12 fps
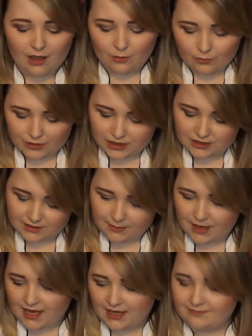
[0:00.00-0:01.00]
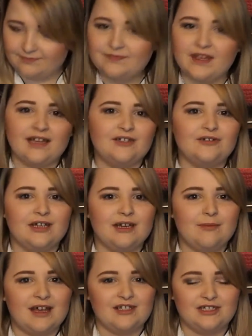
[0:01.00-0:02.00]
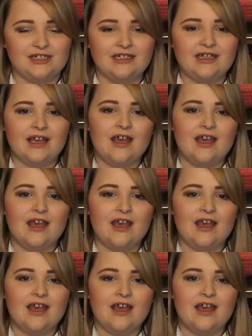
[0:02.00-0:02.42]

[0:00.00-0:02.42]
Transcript: which is a pain, as you can imagine.